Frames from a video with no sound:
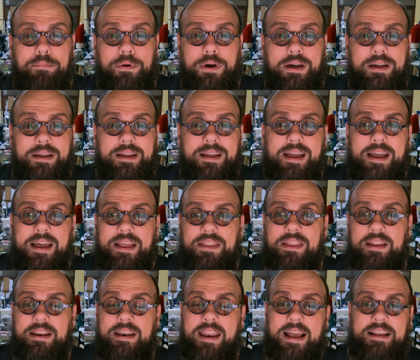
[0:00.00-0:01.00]
But
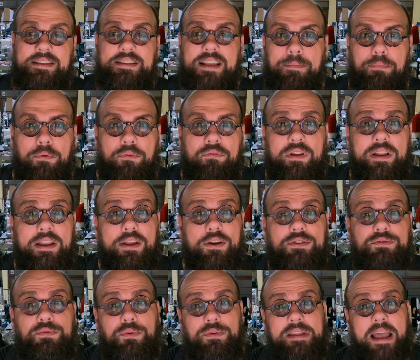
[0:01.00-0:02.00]
the next couple
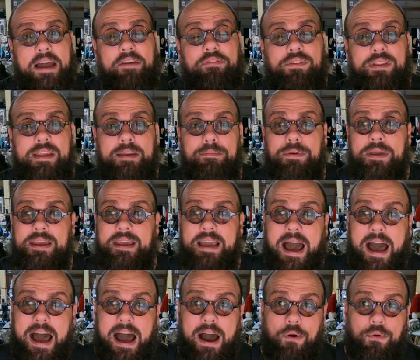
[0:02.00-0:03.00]
videos will definitely be
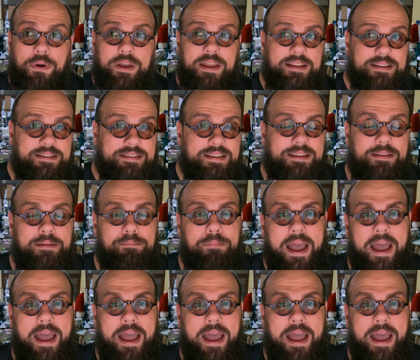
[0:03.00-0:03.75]
out into